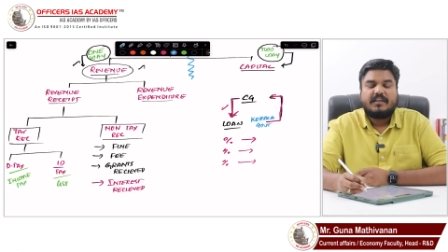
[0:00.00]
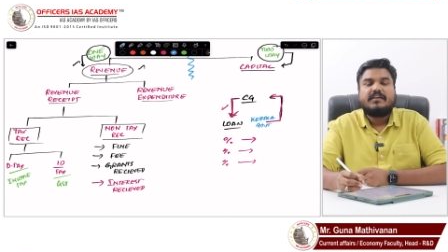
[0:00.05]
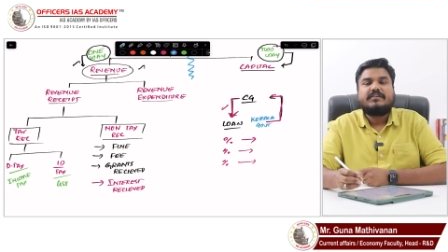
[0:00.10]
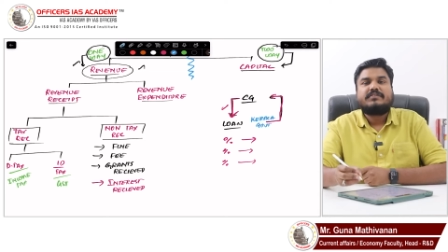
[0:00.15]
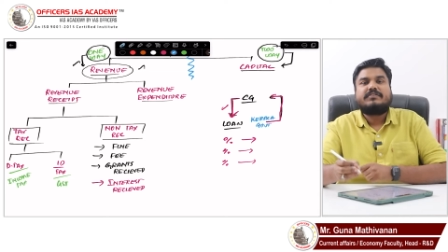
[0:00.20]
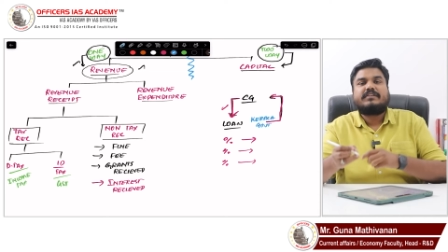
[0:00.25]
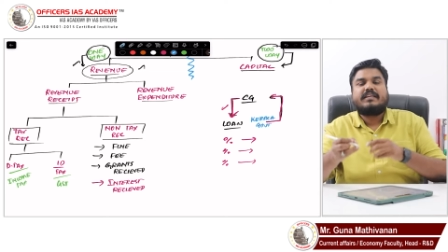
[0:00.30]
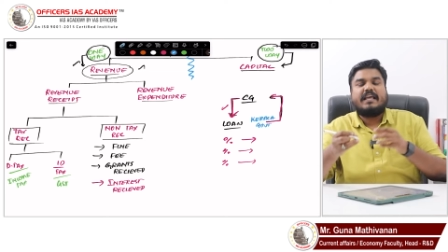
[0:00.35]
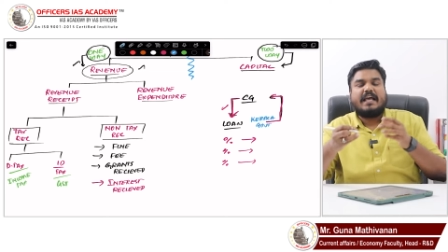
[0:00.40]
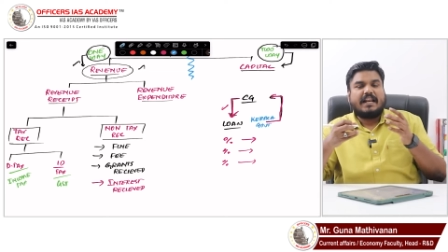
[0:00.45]

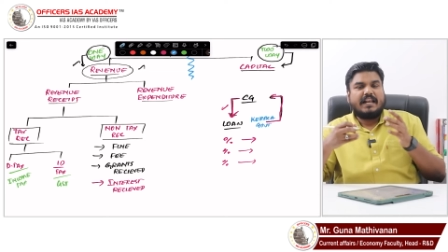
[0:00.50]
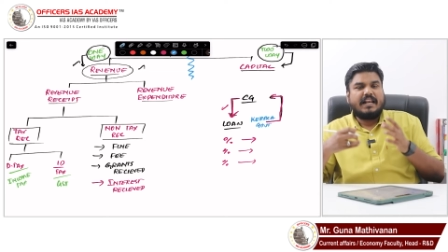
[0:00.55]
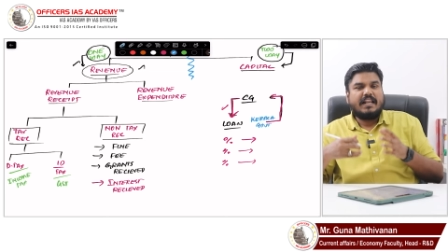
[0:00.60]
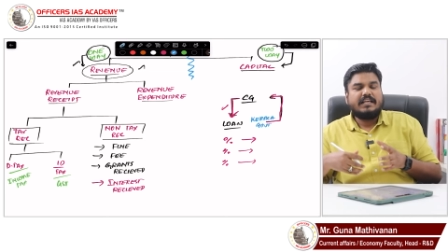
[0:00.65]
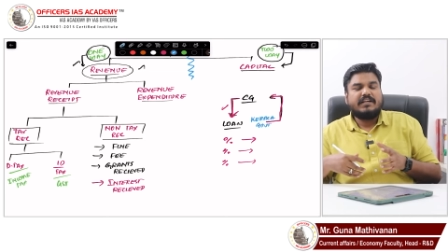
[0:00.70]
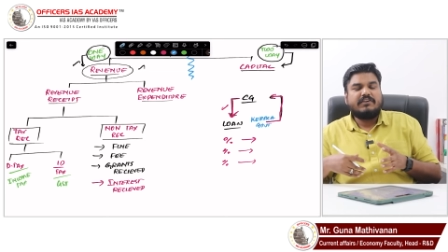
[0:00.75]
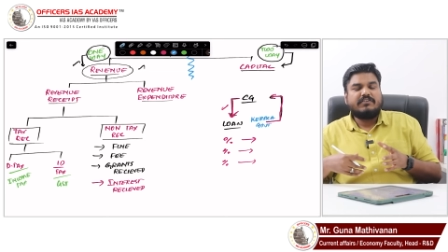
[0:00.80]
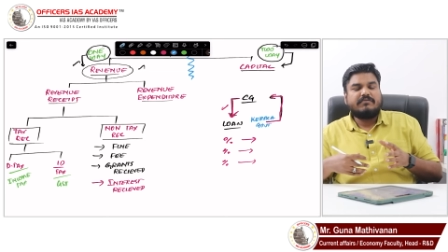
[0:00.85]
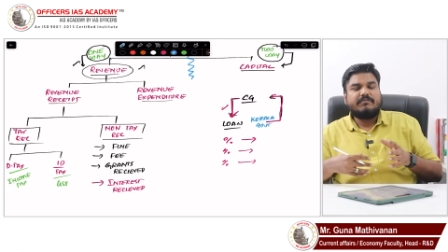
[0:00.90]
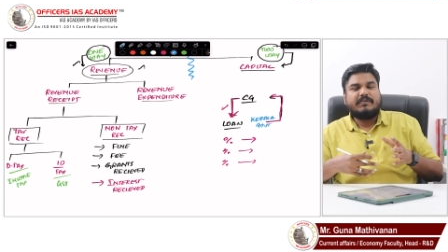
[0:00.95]
So Kerala
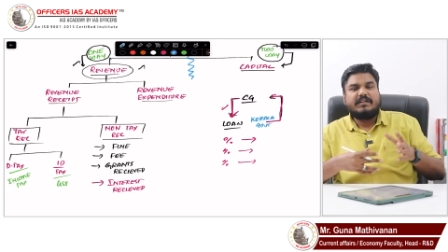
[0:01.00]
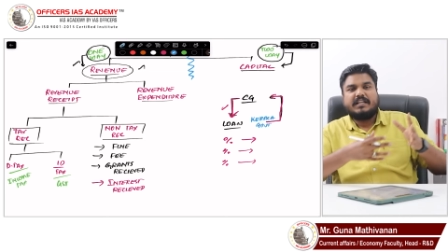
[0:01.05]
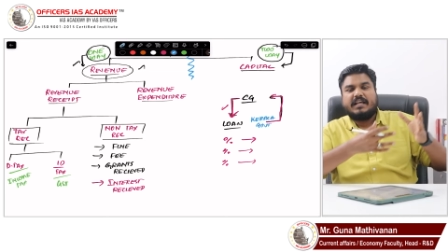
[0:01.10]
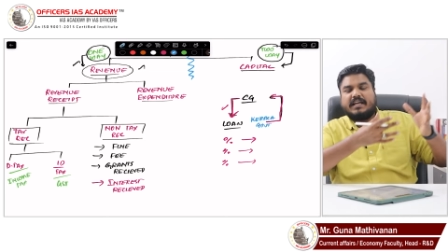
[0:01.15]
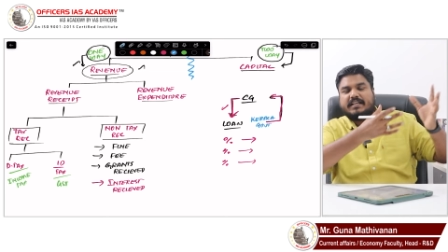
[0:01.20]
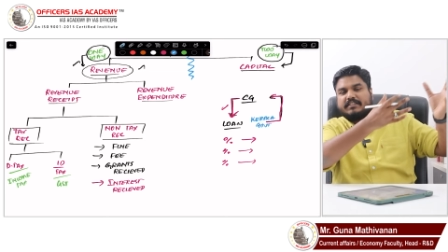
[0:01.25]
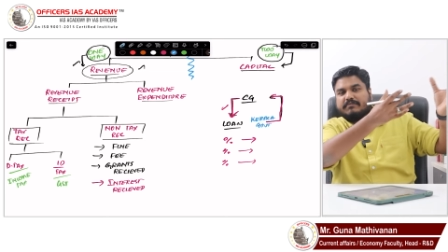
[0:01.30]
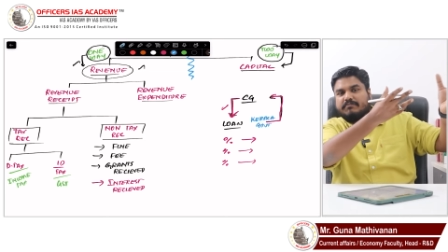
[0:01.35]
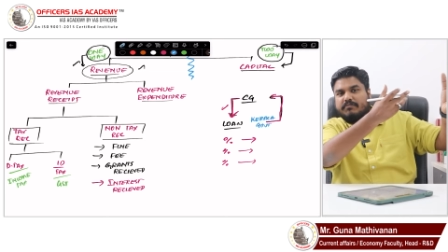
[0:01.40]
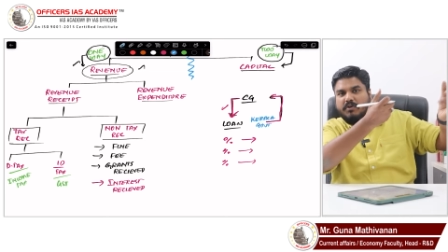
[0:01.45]
government
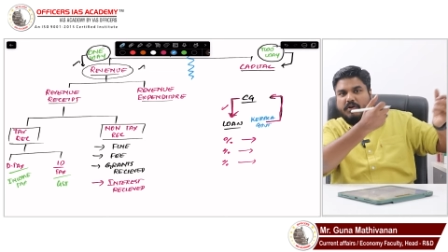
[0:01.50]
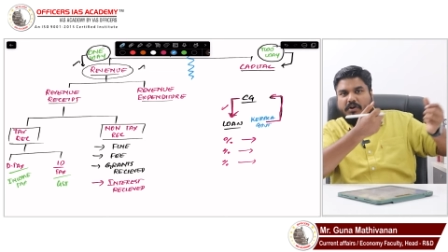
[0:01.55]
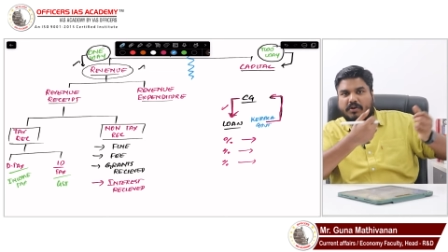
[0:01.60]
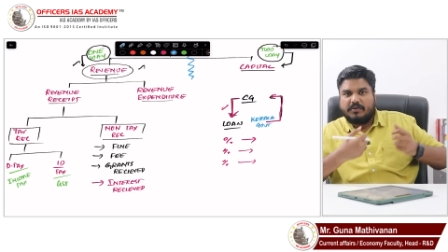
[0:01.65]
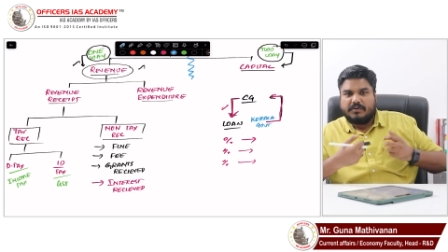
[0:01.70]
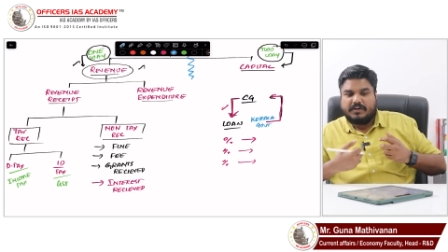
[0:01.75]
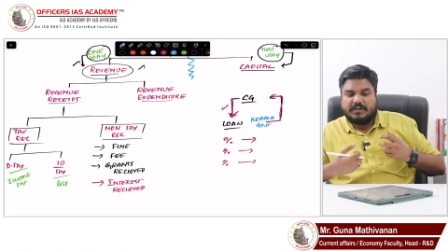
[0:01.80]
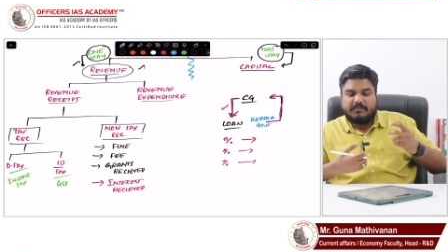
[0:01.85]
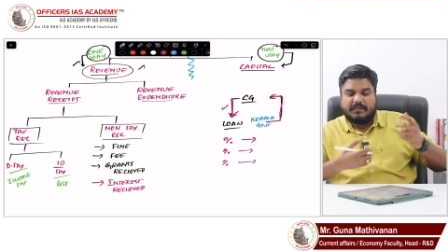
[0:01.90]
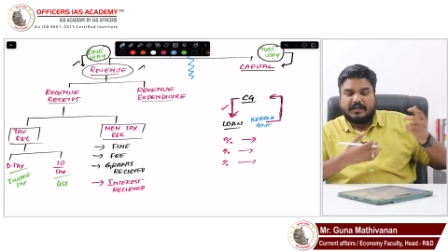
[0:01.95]
has
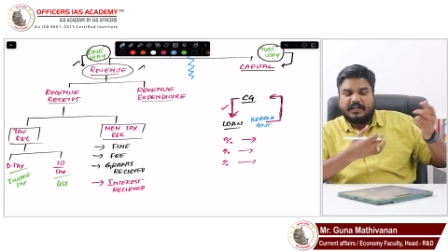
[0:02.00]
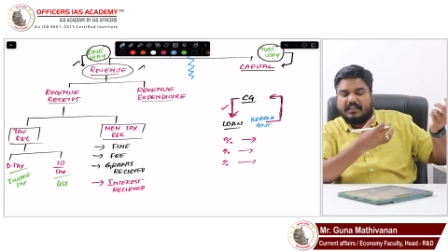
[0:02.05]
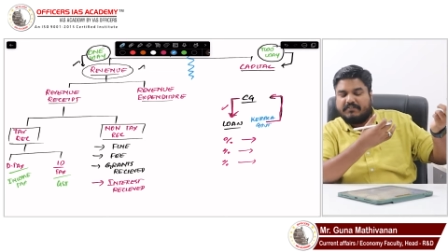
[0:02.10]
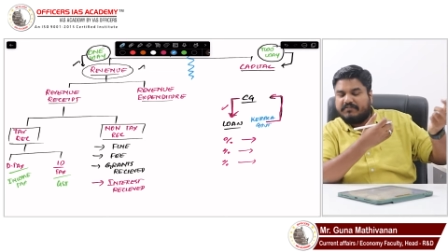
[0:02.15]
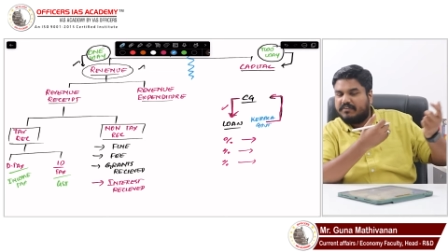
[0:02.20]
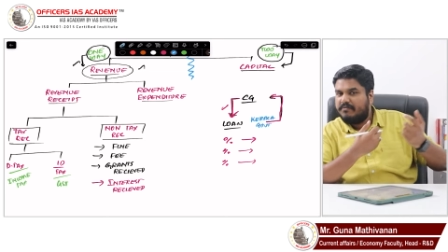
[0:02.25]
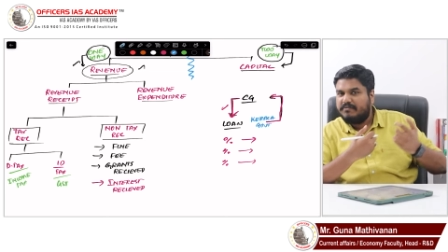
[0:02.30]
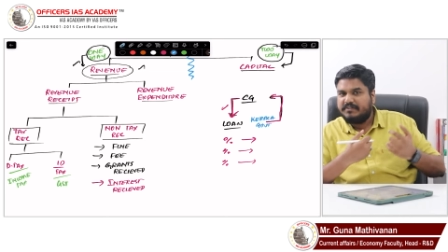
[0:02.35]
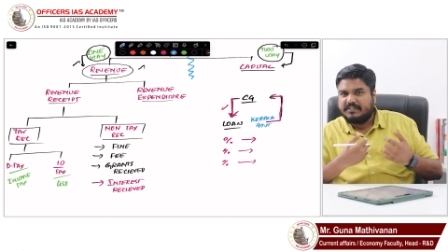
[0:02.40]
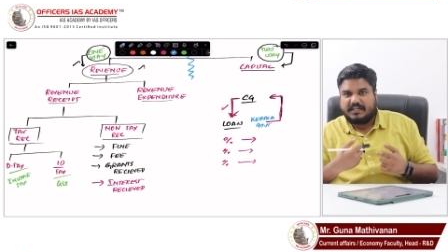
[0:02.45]
borrowed money
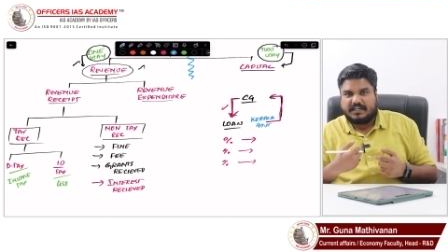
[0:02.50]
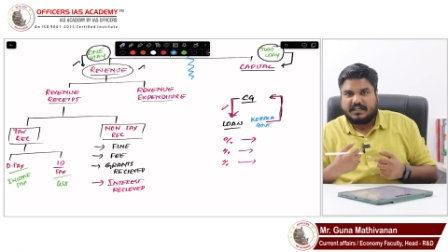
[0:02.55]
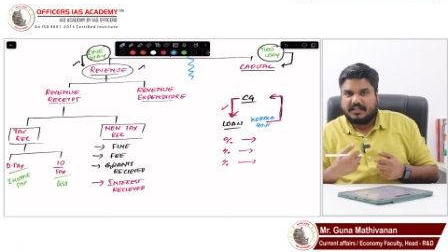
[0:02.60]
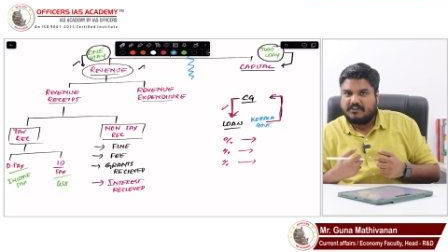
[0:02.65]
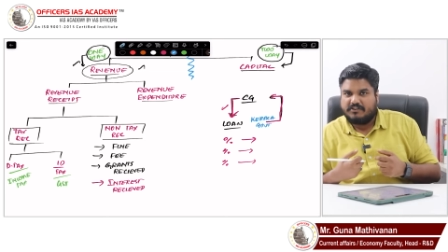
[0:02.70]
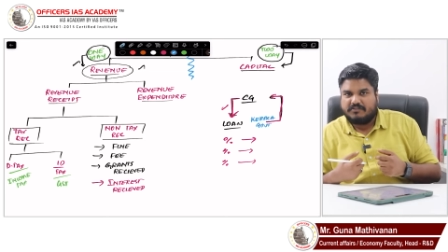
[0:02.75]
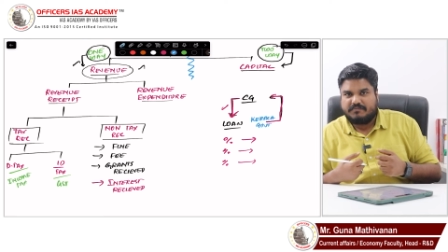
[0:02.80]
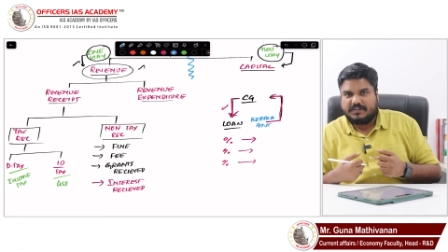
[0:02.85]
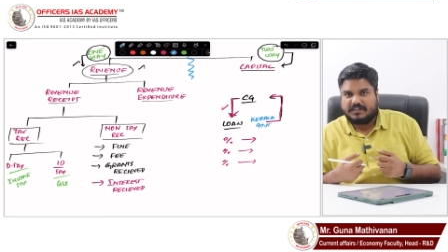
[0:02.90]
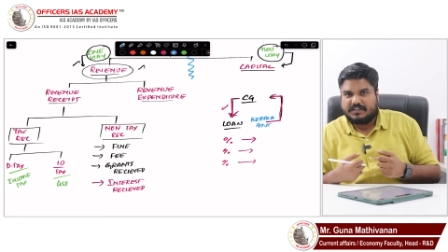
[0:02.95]
from central
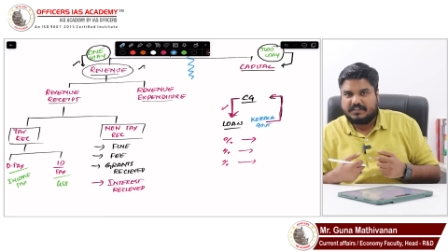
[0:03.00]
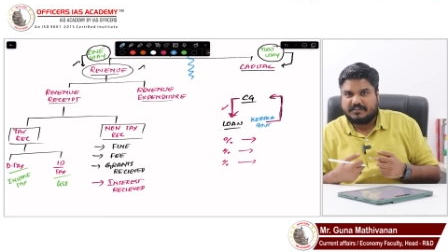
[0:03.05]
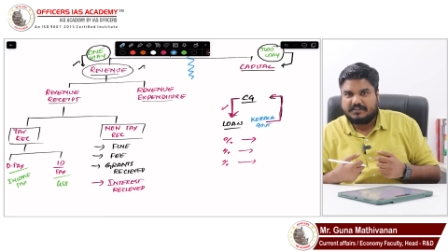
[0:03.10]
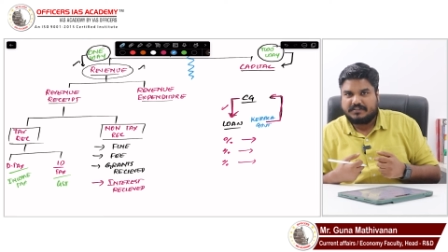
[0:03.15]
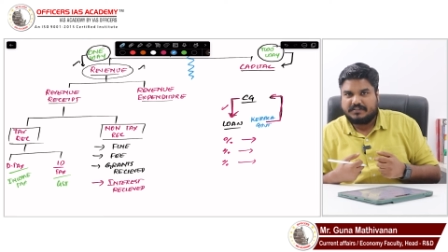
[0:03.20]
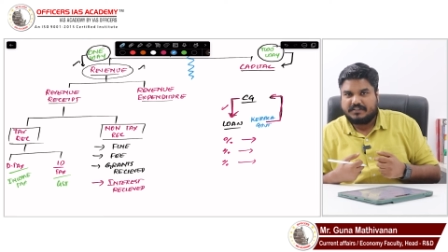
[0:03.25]
government.